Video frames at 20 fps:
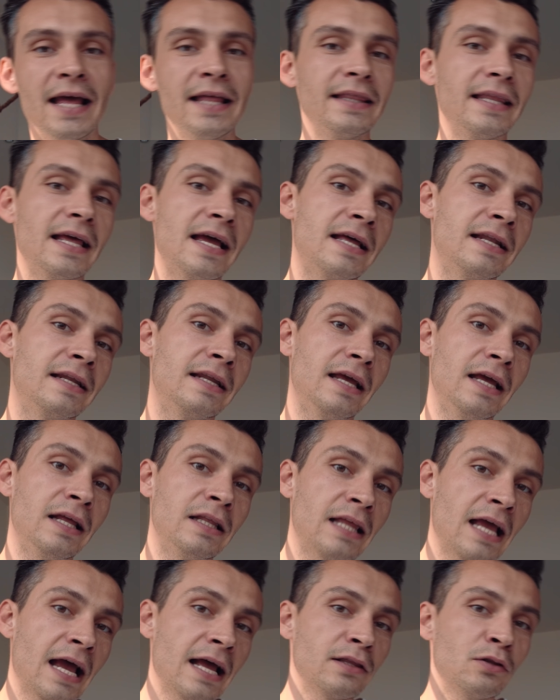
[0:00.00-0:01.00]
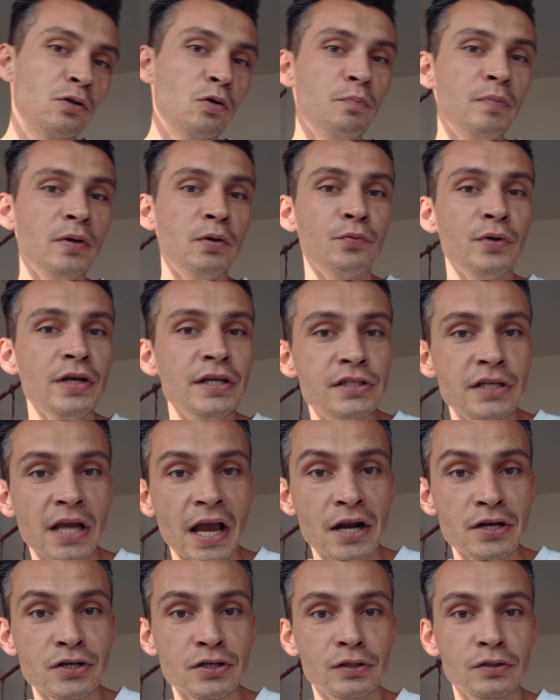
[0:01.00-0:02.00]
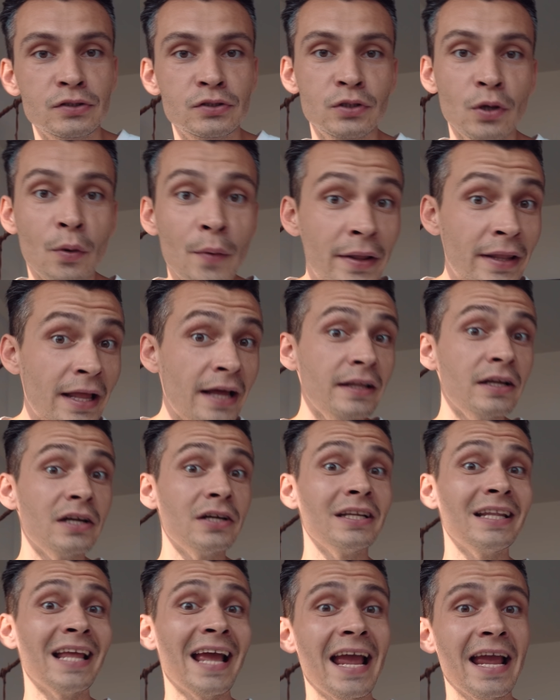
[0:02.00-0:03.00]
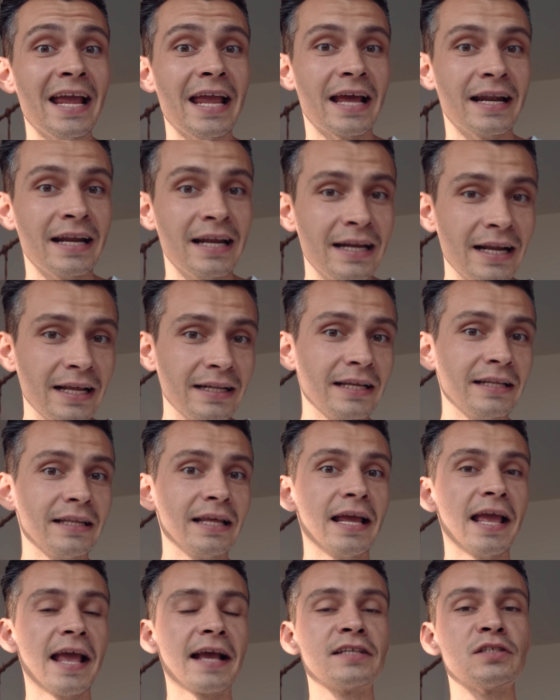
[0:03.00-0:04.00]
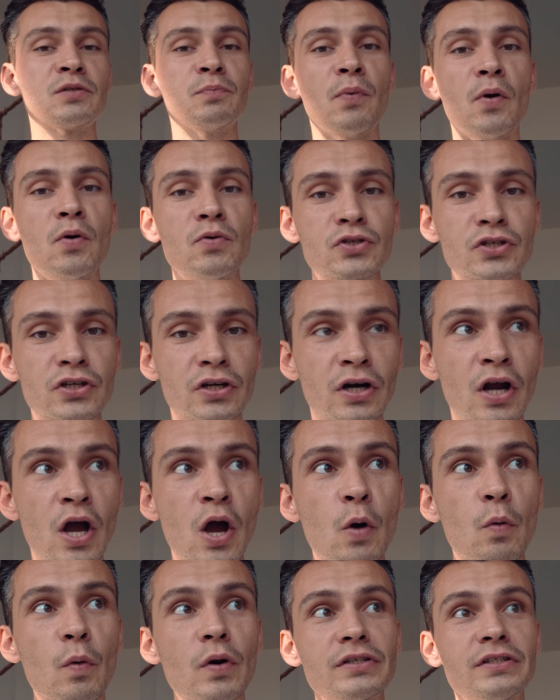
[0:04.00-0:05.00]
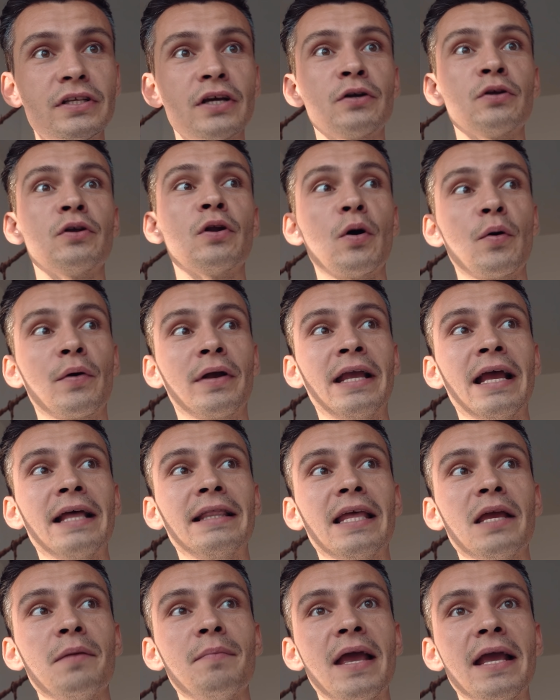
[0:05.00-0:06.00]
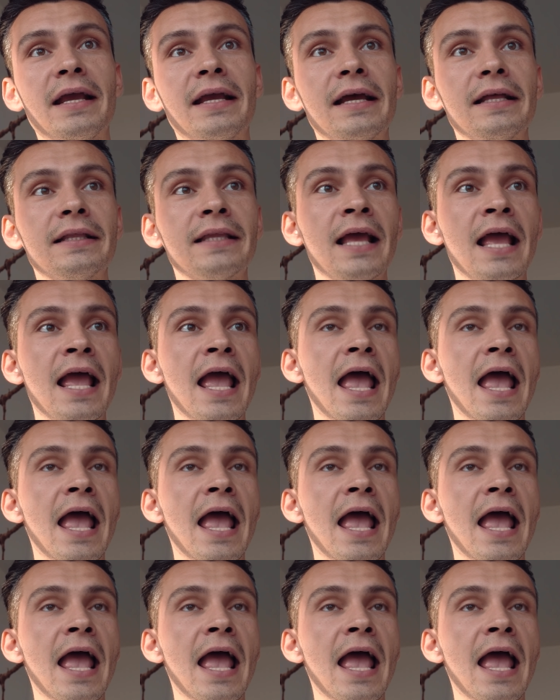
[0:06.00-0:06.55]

And then it had to be rescheduled. So another day and another day exposure was there. You know, can they make it?